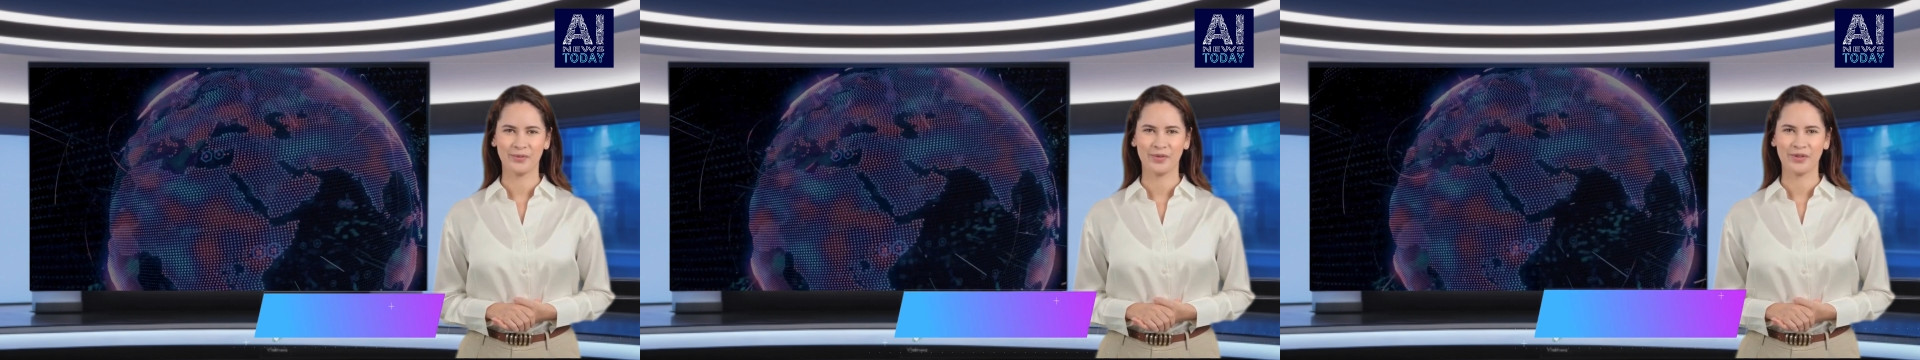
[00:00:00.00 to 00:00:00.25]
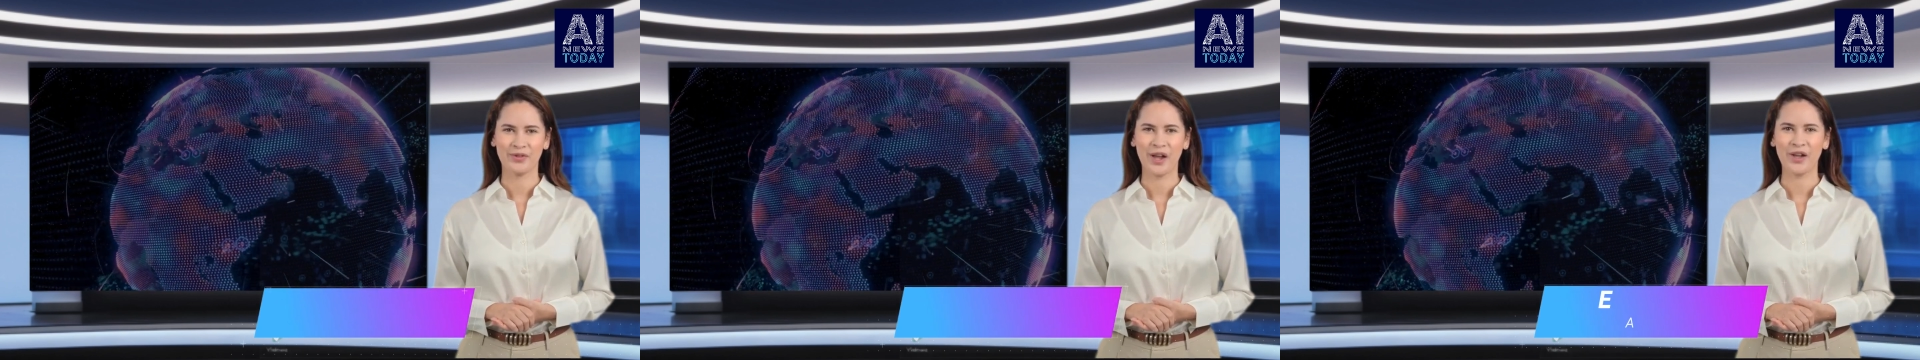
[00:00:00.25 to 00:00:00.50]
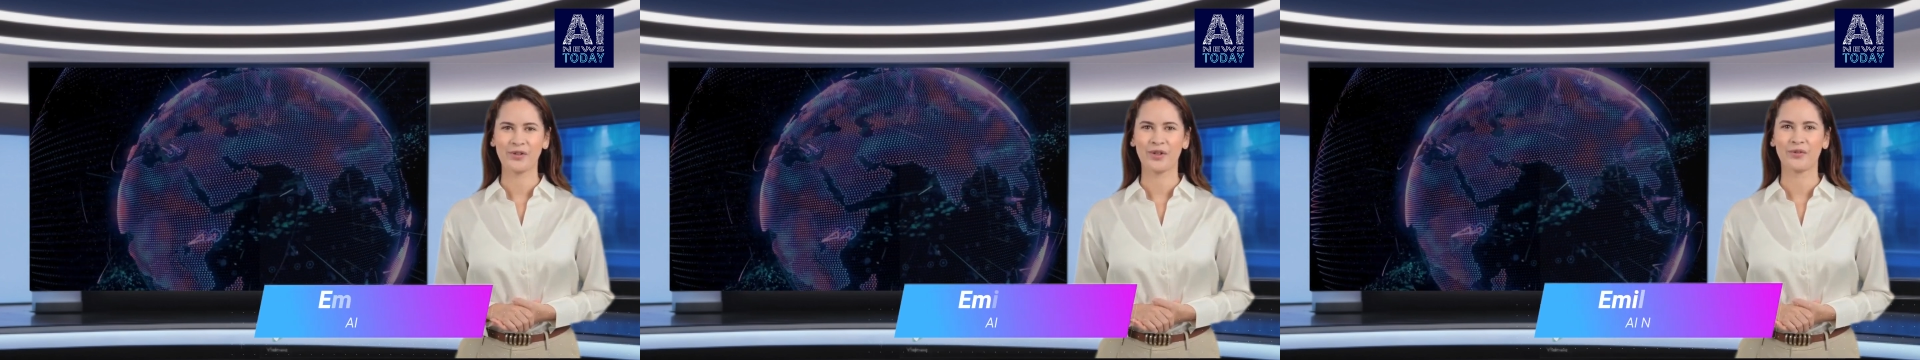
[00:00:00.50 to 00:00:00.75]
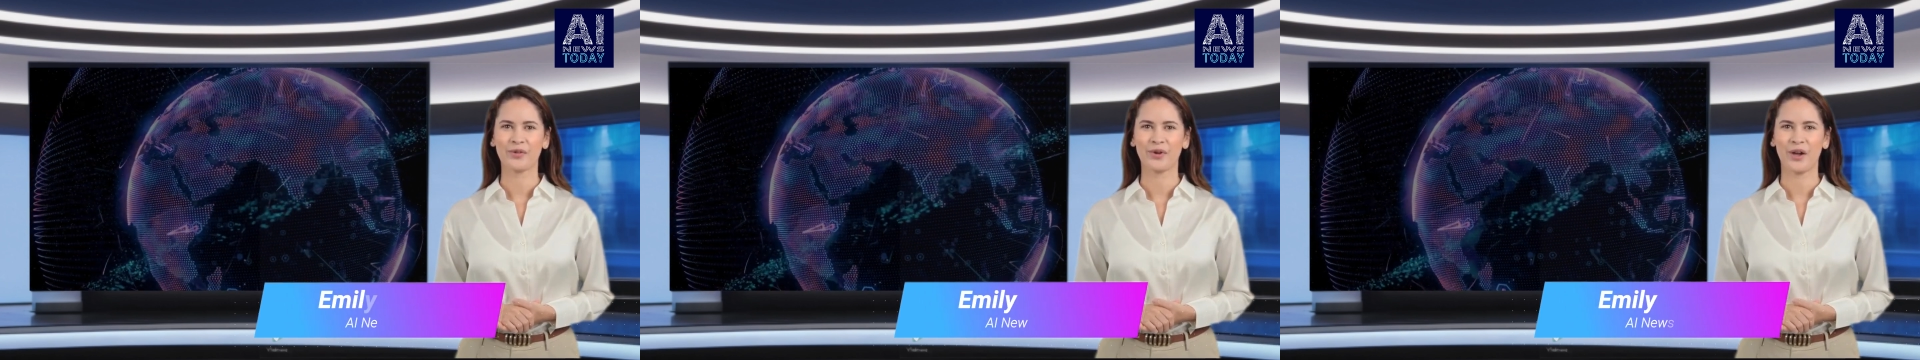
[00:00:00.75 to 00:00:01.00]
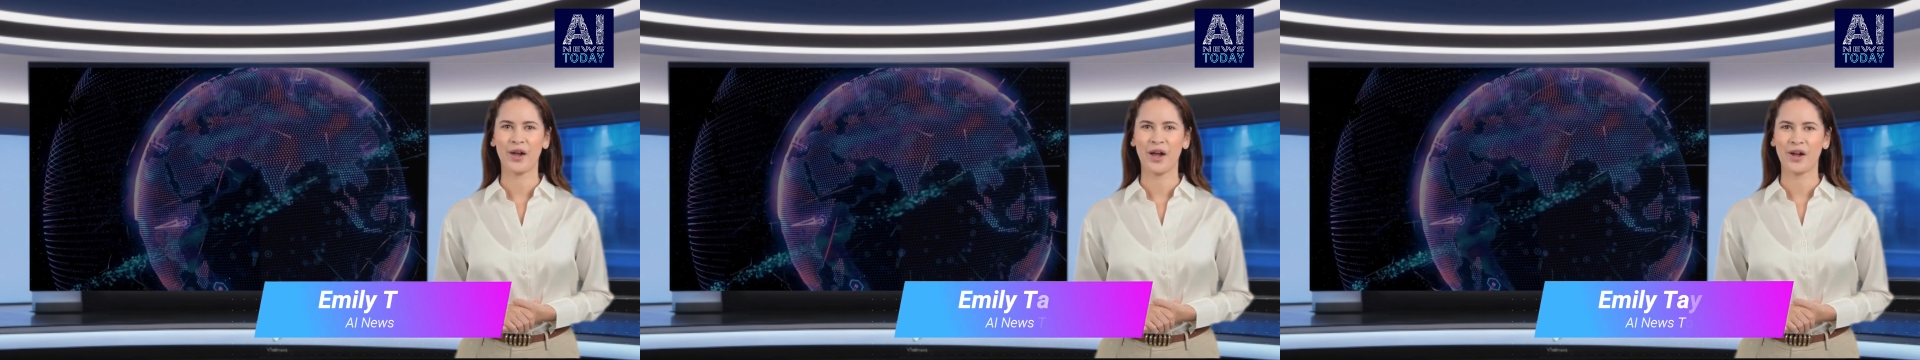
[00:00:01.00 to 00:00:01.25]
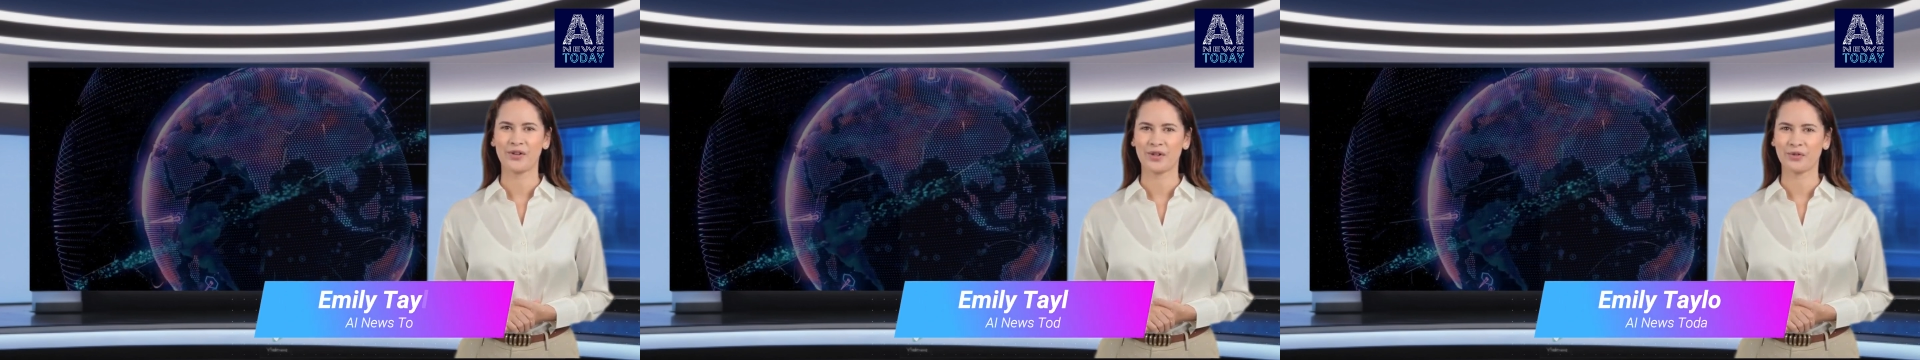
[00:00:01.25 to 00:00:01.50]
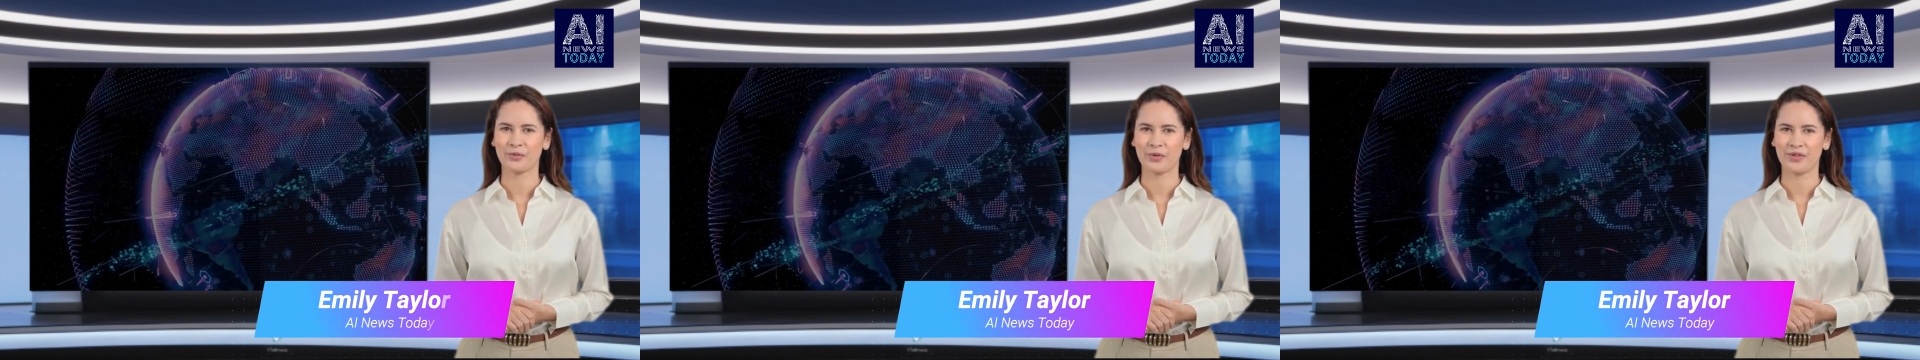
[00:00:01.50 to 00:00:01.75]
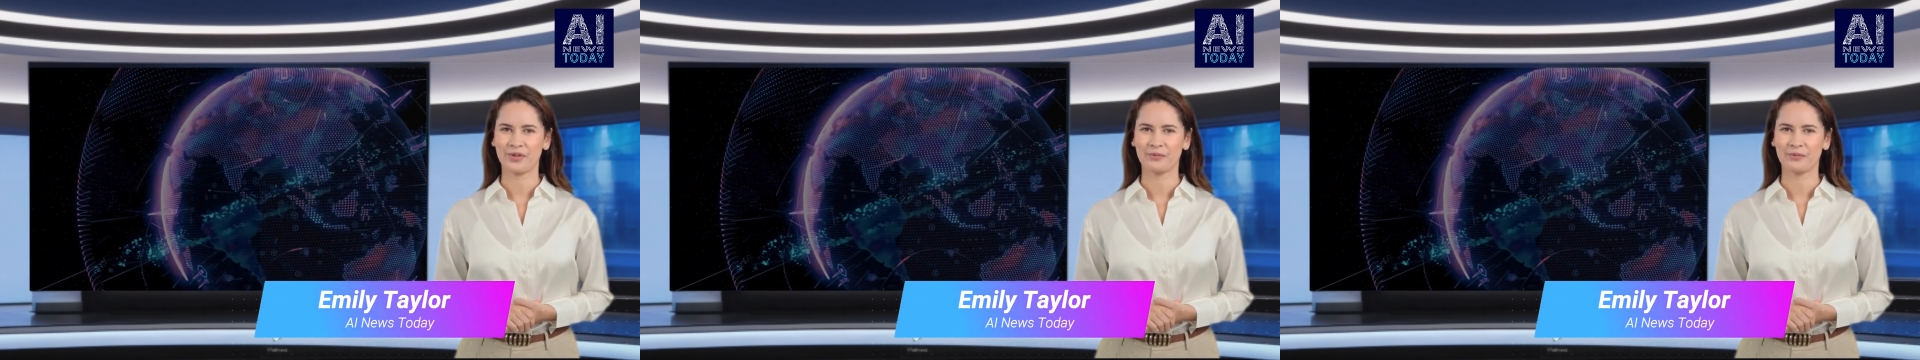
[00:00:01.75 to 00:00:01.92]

Emily Taylor, and I'm here with